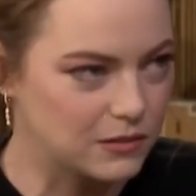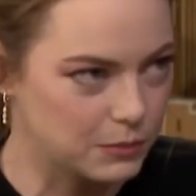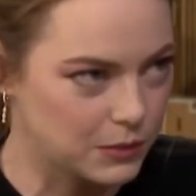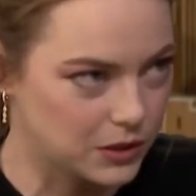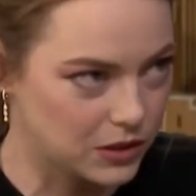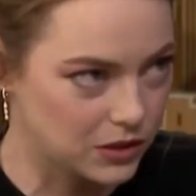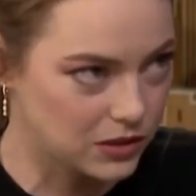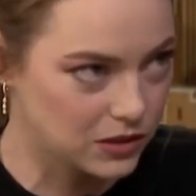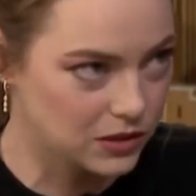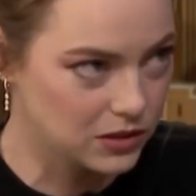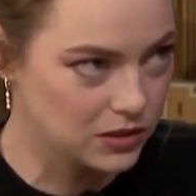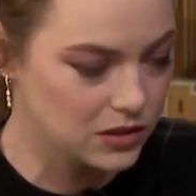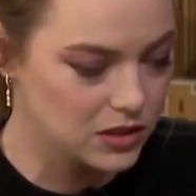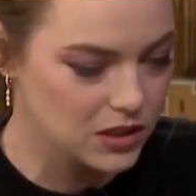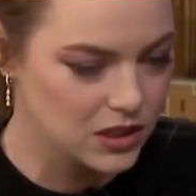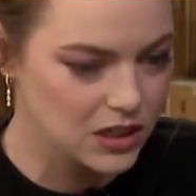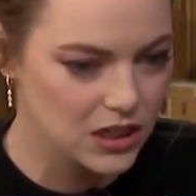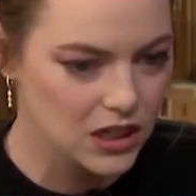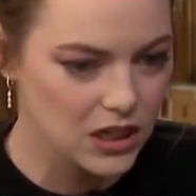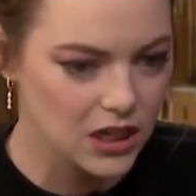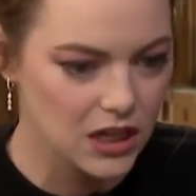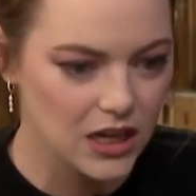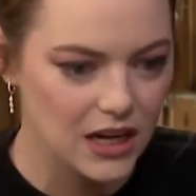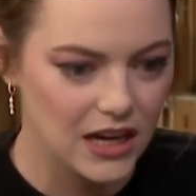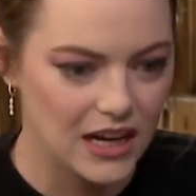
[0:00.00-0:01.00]
Emma have
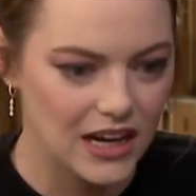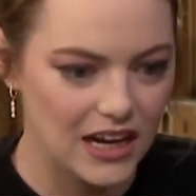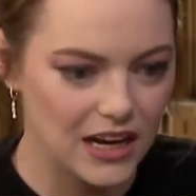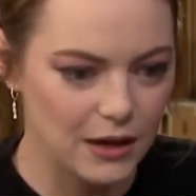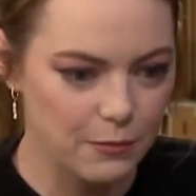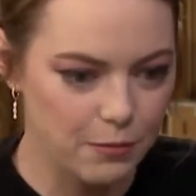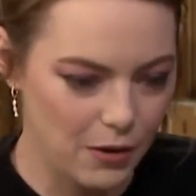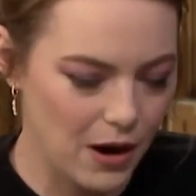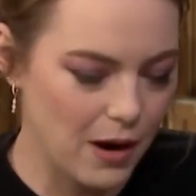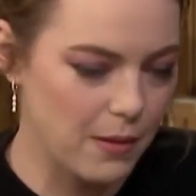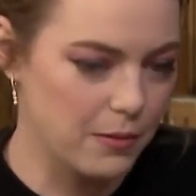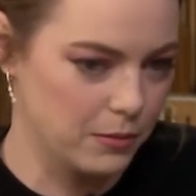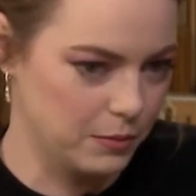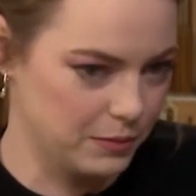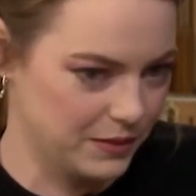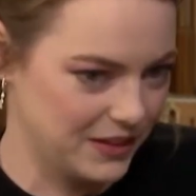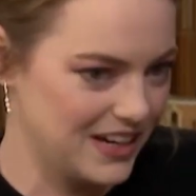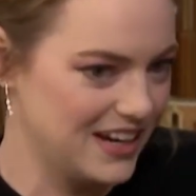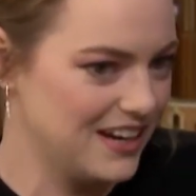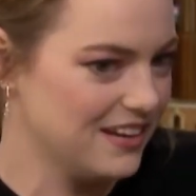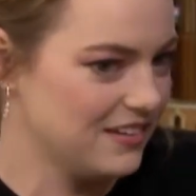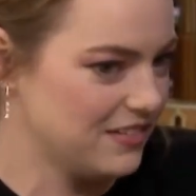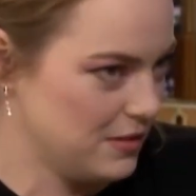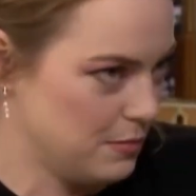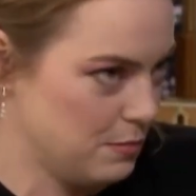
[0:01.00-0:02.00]
spoken about the
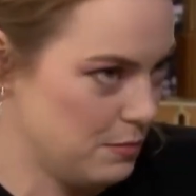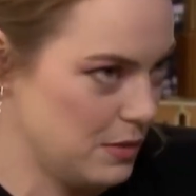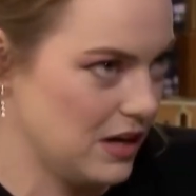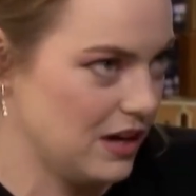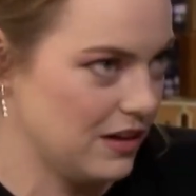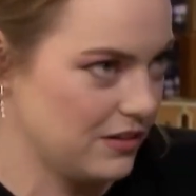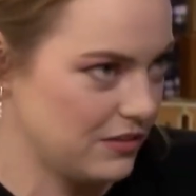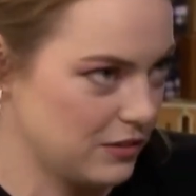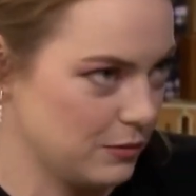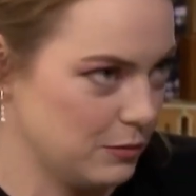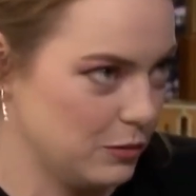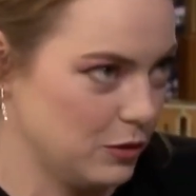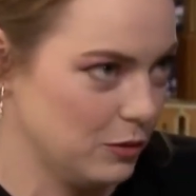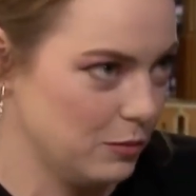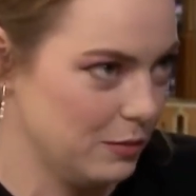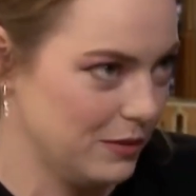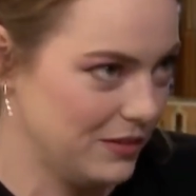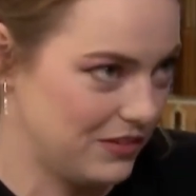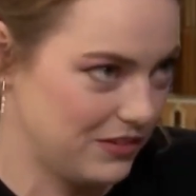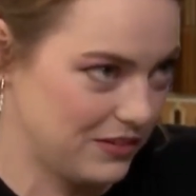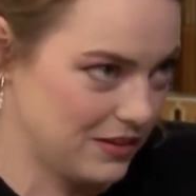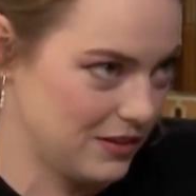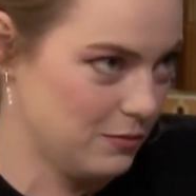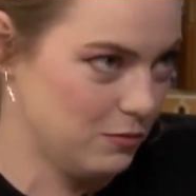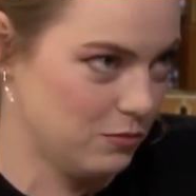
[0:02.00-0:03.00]
situation leading to
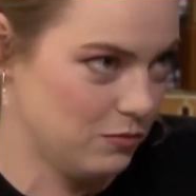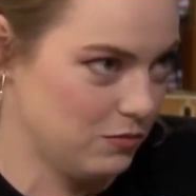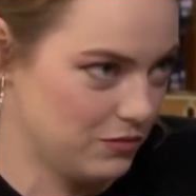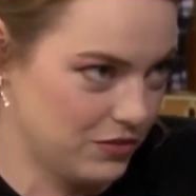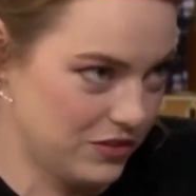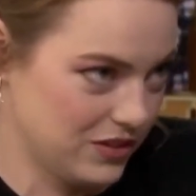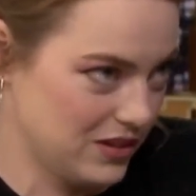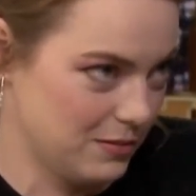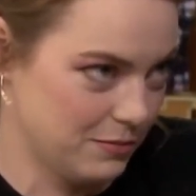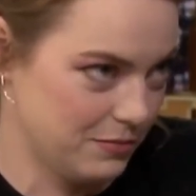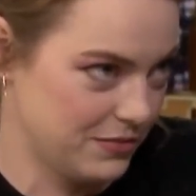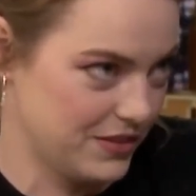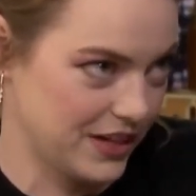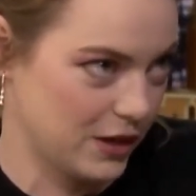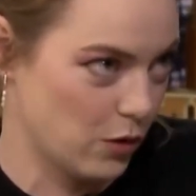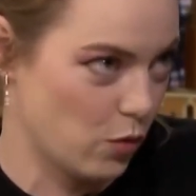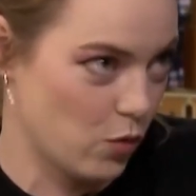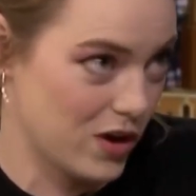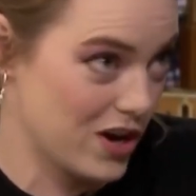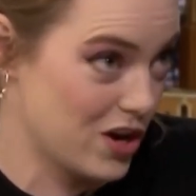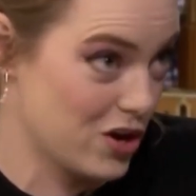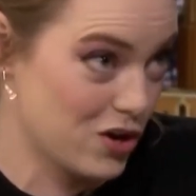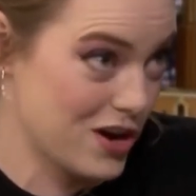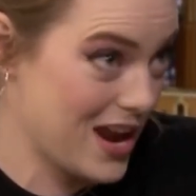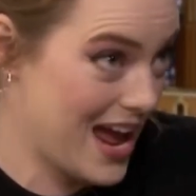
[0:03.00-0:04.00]
their breakup.
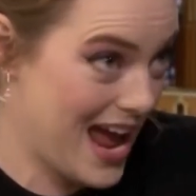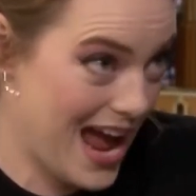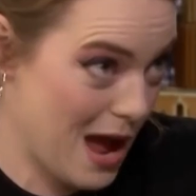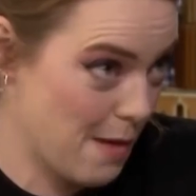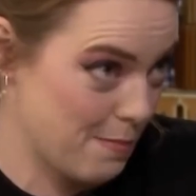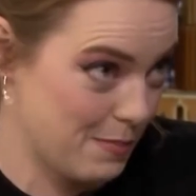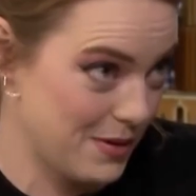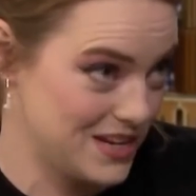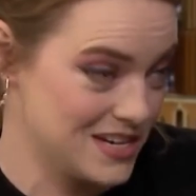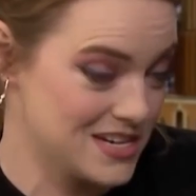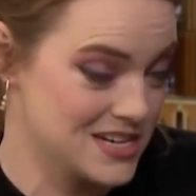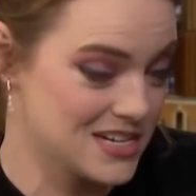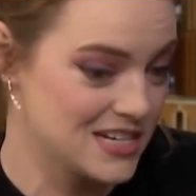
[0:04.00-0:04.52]
But a source for